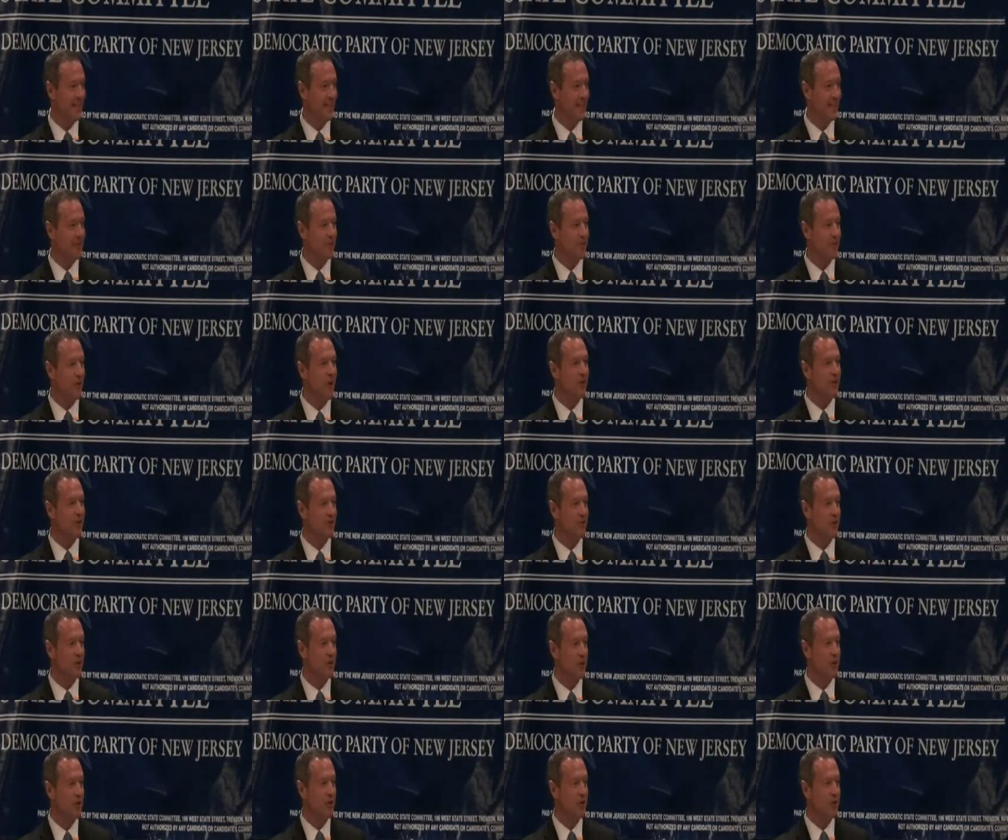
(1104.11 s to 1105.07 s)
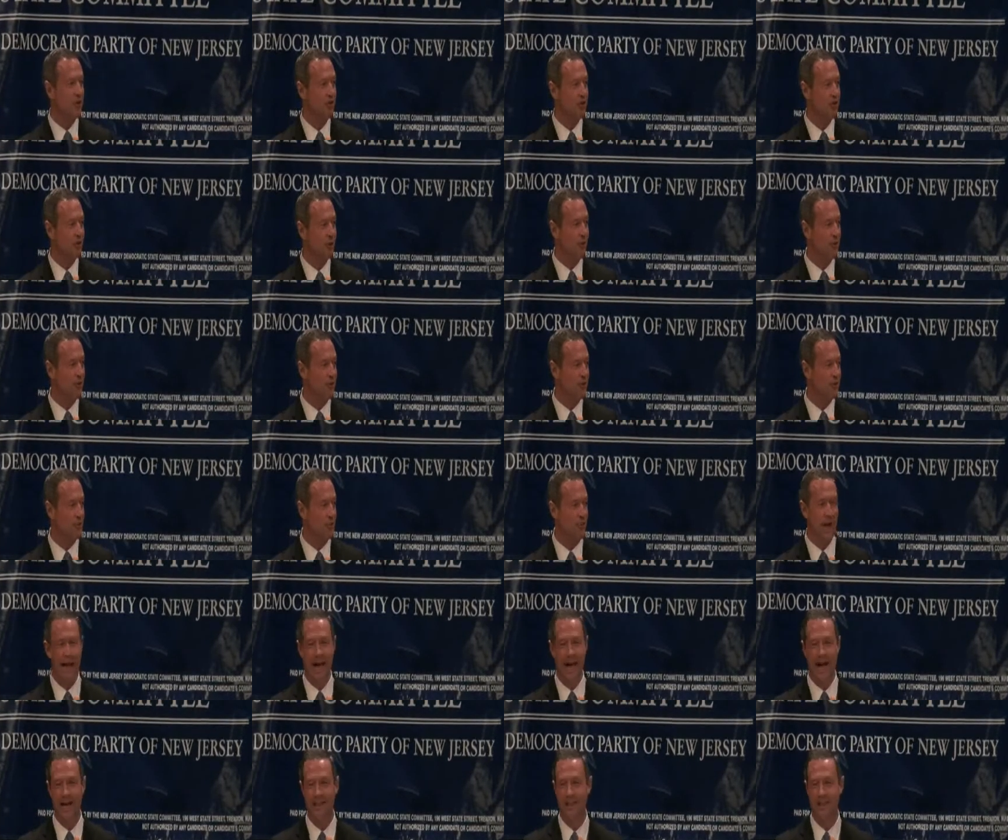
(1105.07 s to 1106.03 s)
it's also the surest
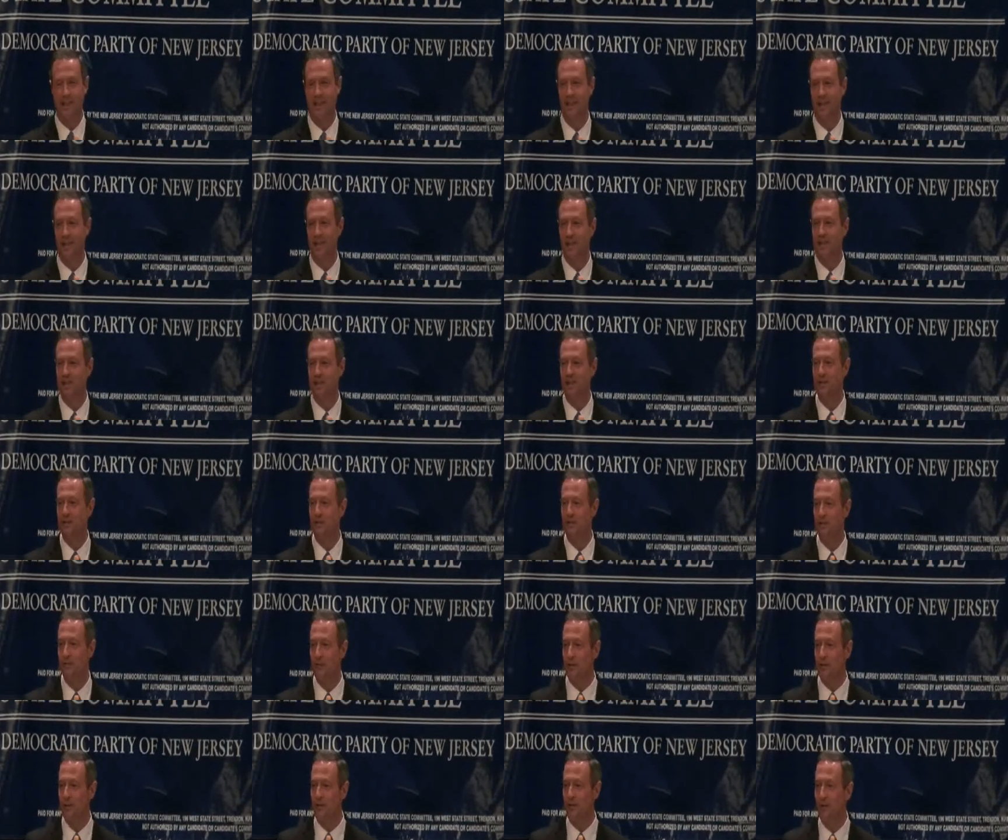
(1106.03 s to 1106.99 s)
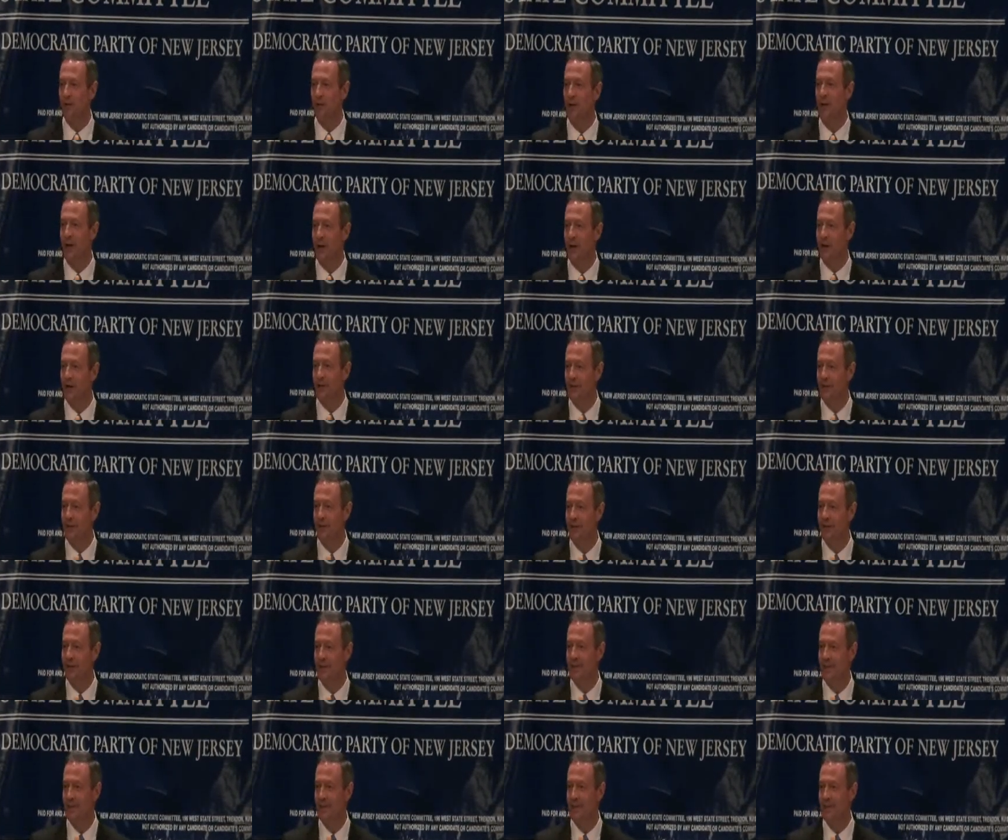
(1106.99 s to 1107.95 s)
path to fiscal health,
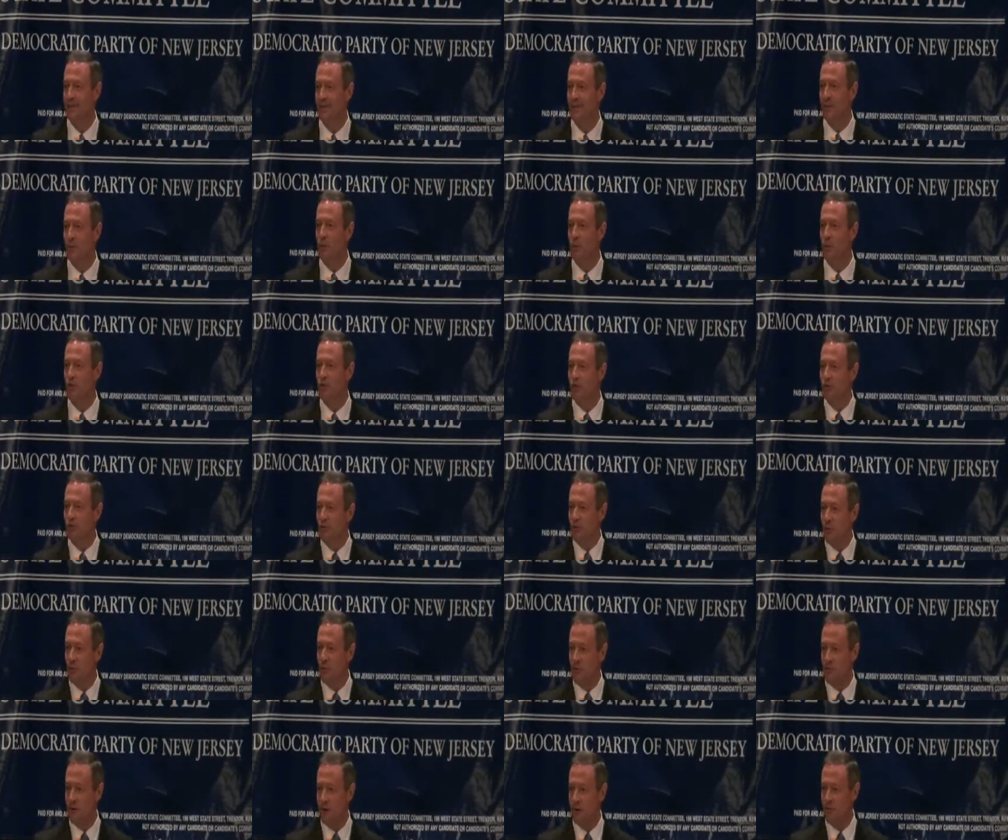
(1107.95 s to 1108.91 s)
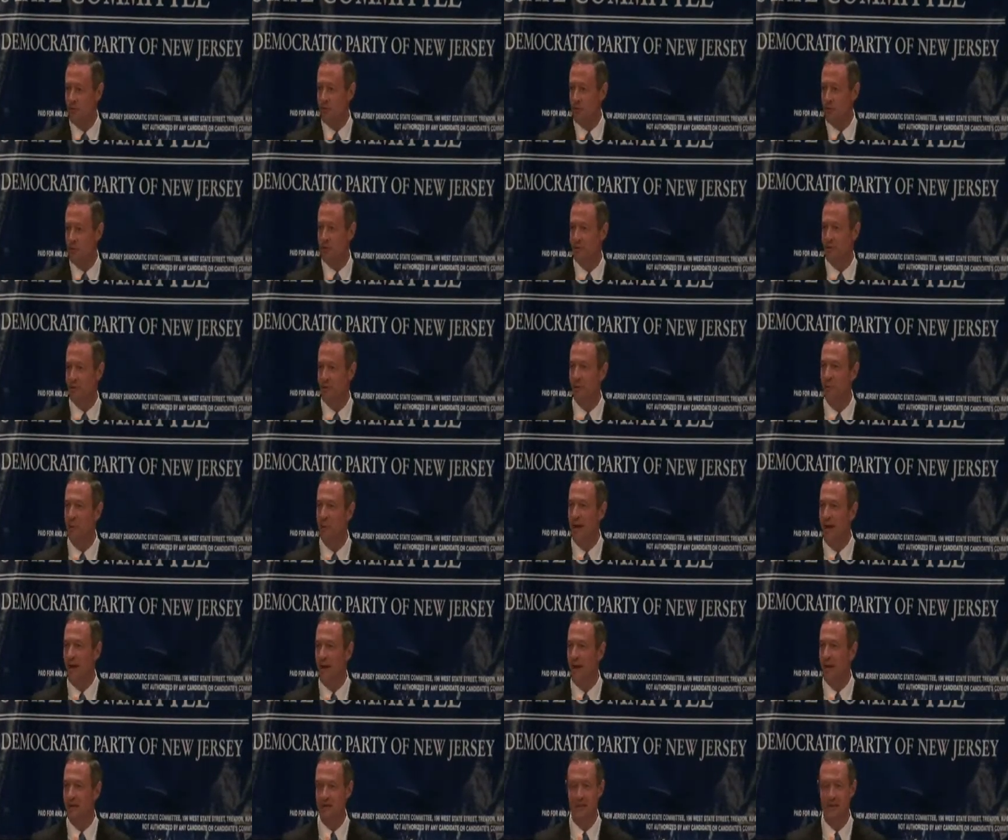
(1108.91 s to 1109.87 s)
to restoring fiscal
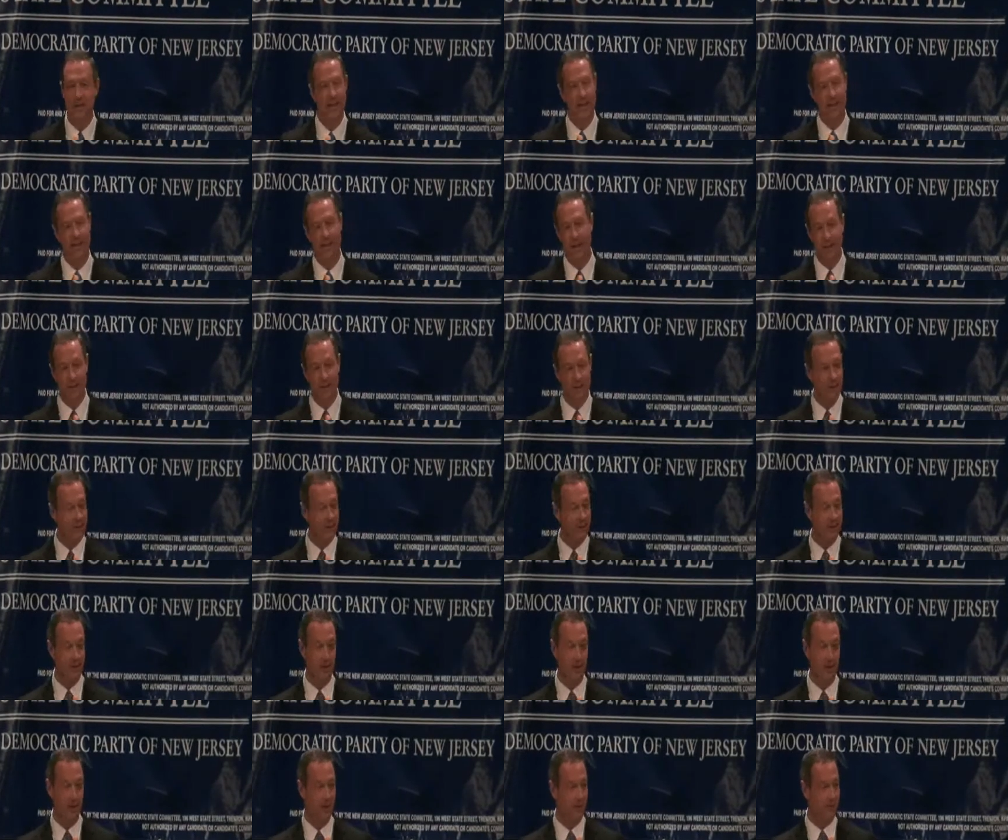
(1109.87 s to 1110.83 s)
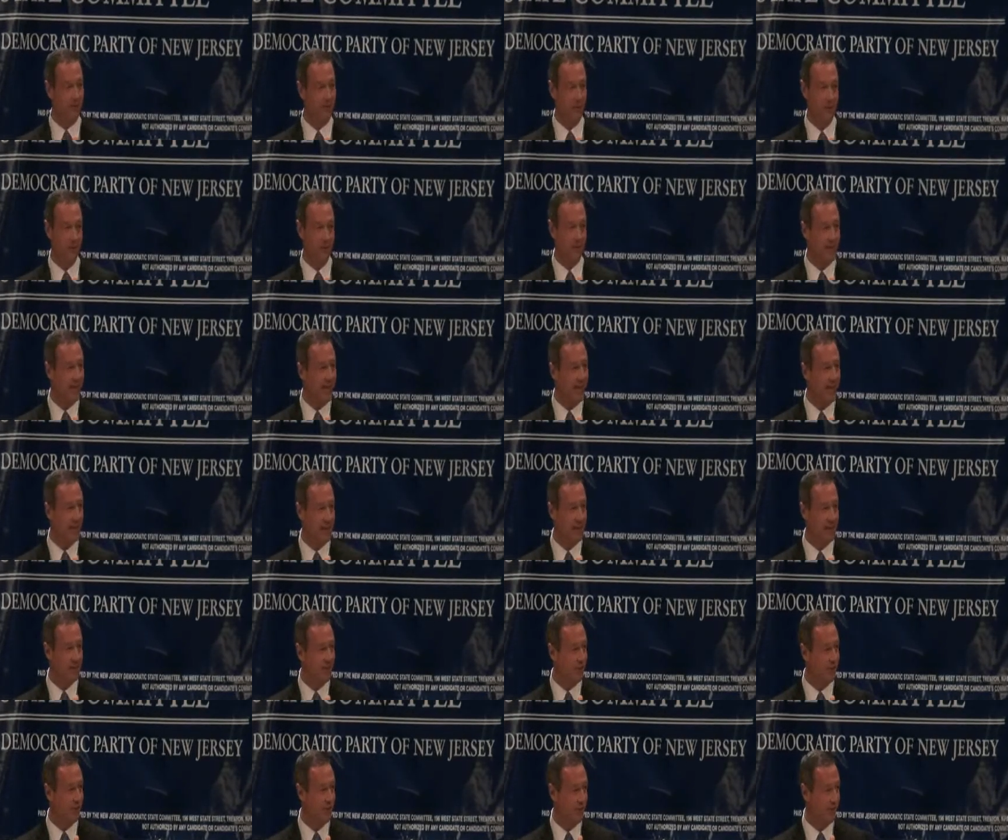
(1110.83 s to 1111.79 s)
balance, not only to all of our state
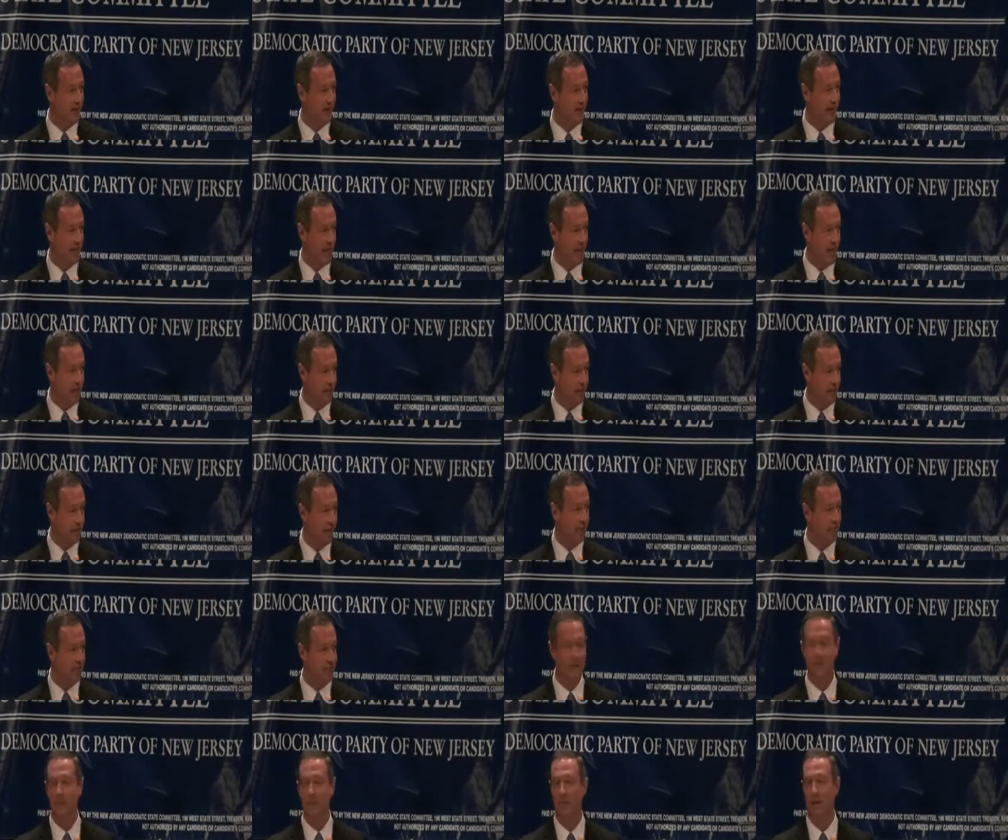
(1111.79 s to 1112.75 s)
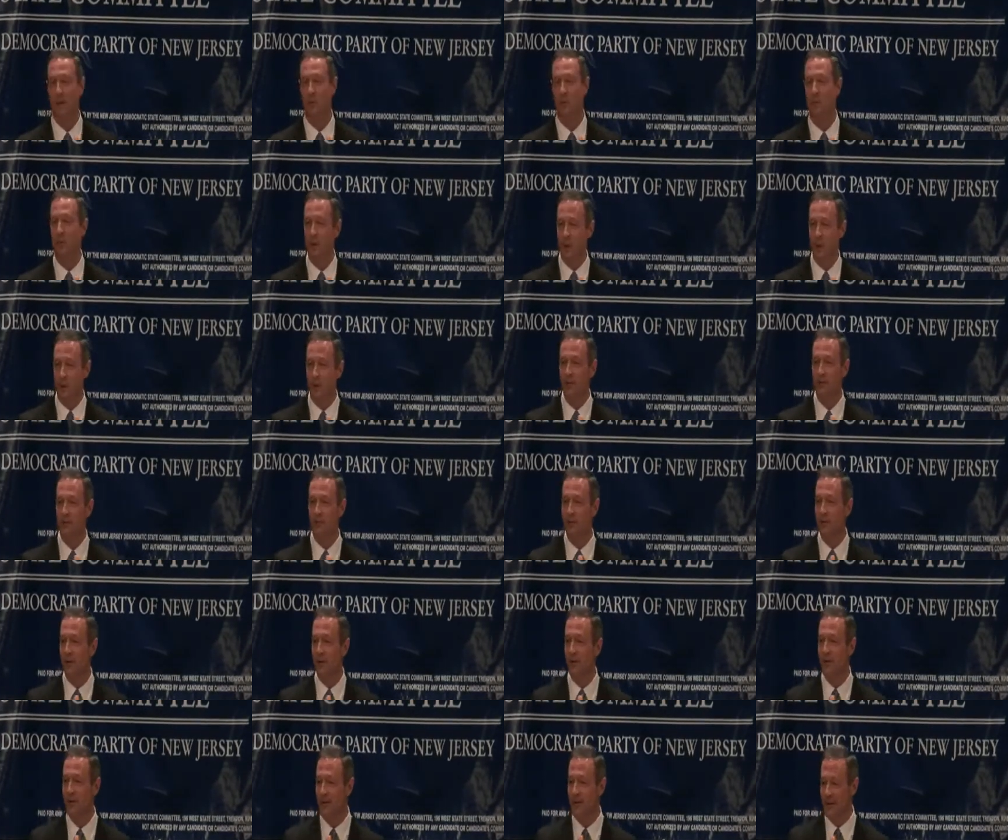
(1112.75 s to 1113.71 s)
ledgers, but
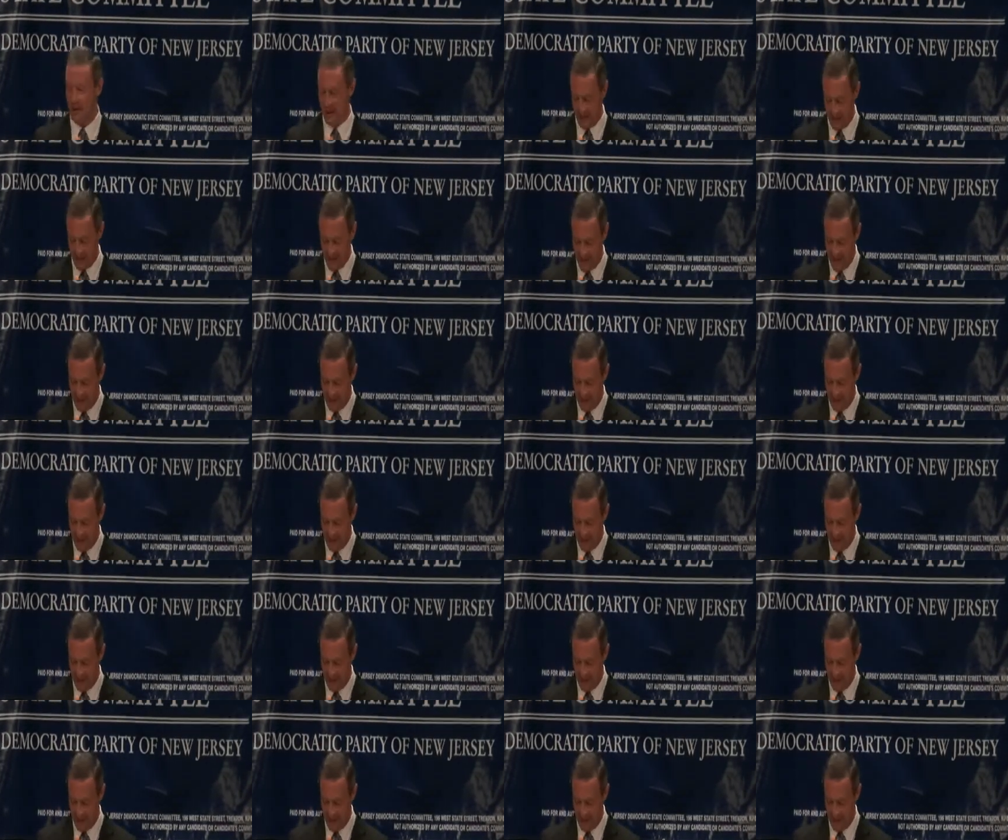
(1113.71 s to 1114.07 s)
also on the